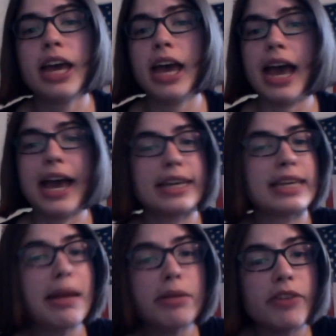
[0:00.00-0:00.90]
at
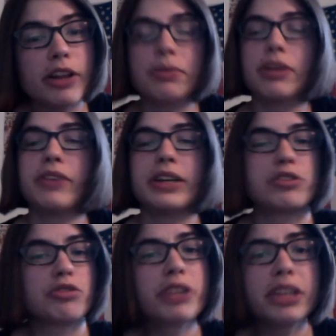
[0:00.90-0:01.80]
game development events,
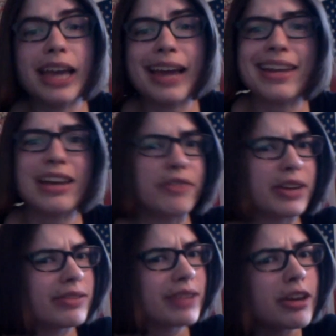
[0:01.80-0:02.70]
or really any
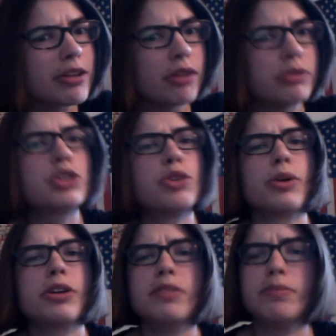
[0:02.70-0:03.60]
event that you go to where
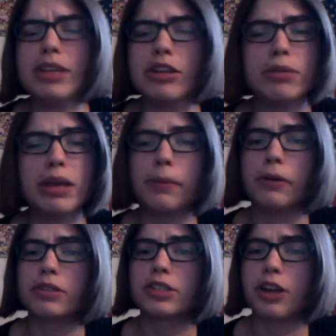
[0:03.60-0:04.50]
you meet new
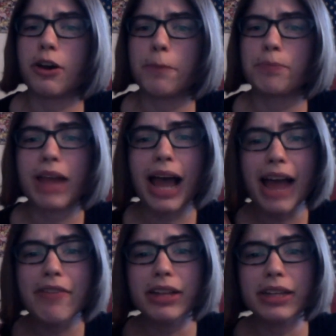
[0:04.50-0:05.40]
people. So I
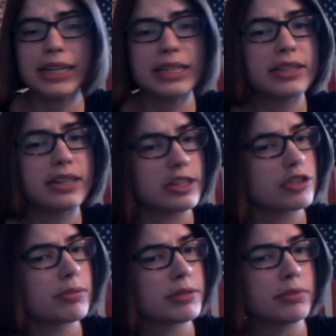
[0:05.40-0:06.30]
have that linked in the
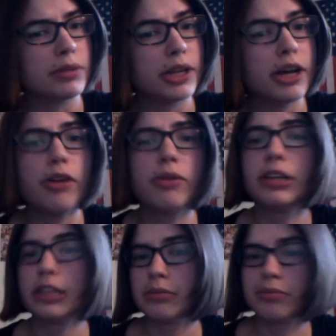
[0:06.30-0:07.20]
description below.
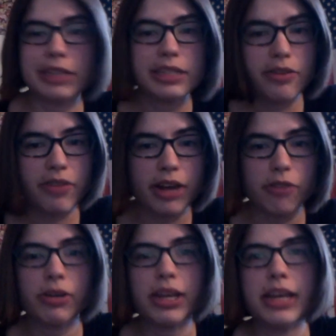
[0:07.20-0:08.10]
Please give that a
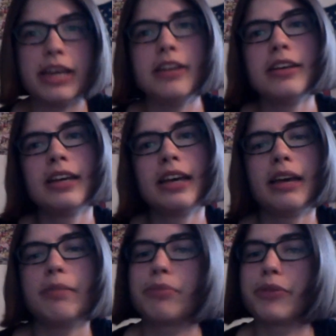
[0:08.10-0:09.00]
read.
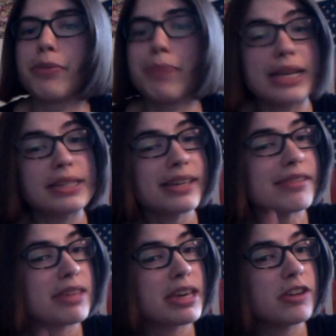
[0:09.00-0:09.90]
But the basic
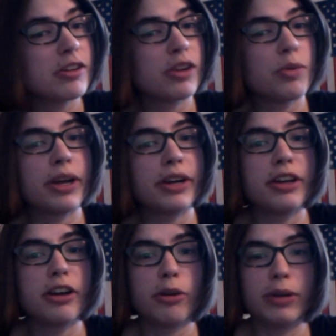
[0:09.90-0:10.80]
thing you're going to want to
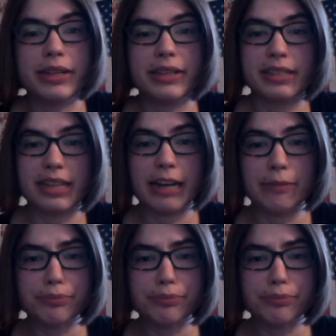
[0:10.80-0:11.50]
know is that